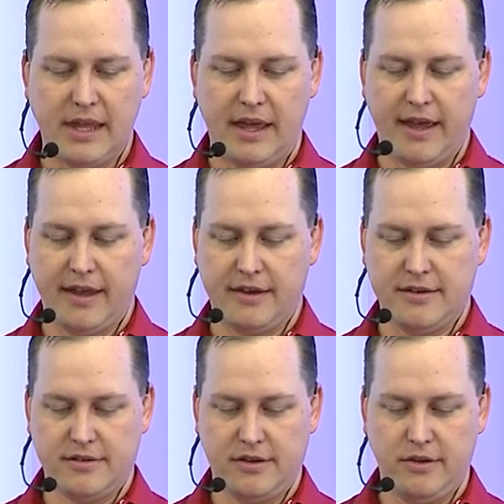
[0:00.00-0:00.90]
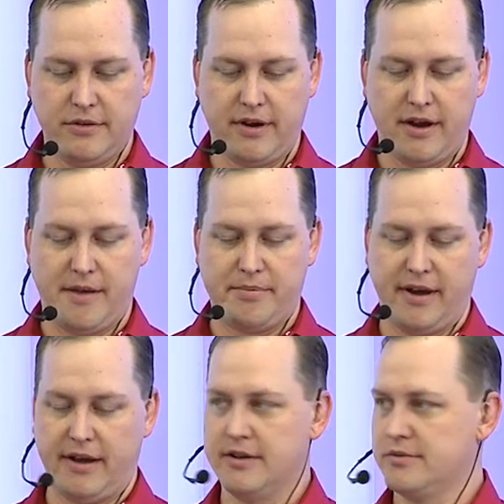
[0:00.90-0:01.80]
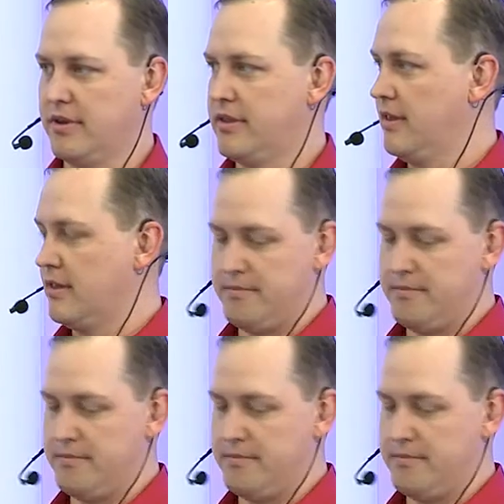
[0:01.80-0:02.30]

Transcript: and unary operators with the